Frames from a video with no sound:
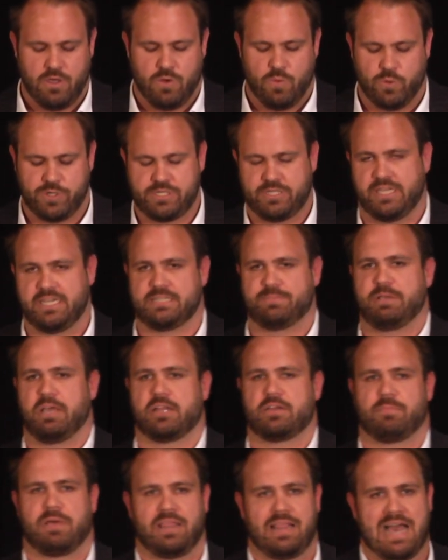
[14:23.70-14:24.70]
Which leads me
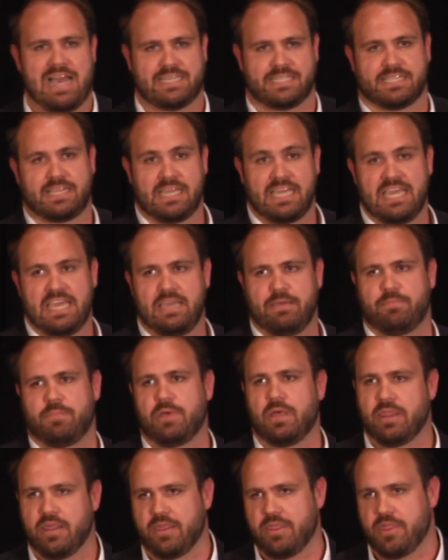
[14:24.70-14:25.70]
on to my last theme,
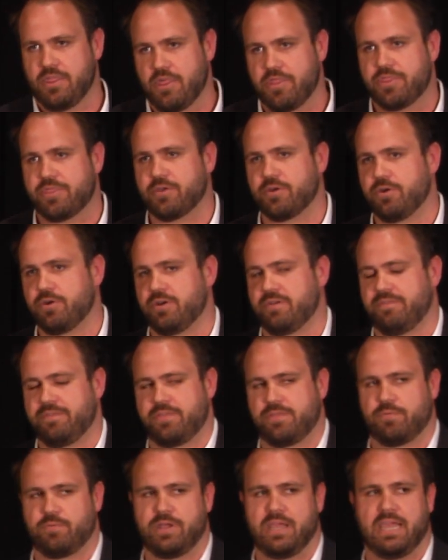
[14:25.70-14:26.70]
the third of
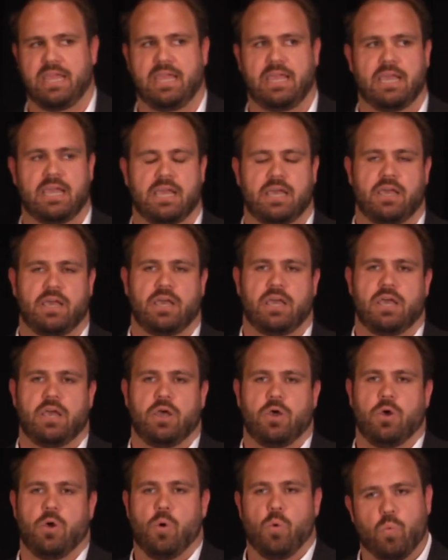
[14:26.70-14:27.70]
three,
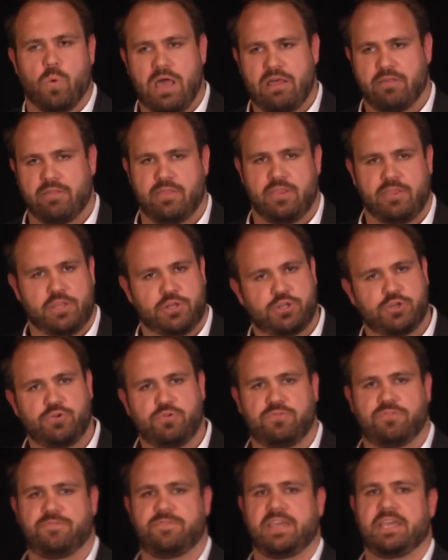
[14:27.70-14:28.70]
rather than the two
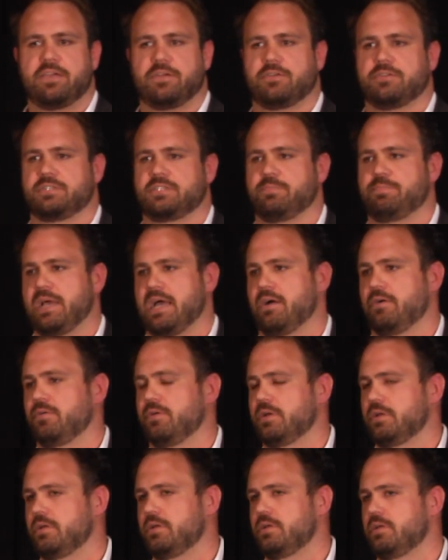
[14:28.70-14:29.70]
fears
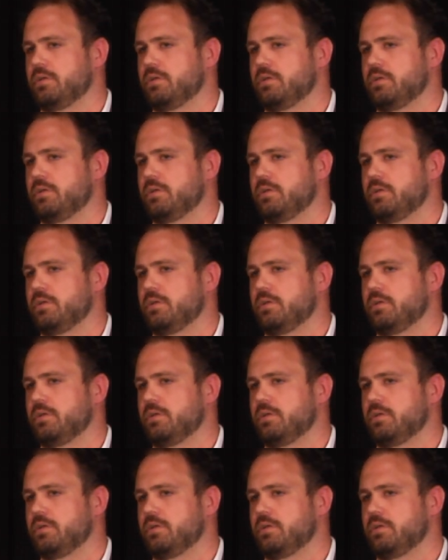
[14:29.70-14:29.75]
about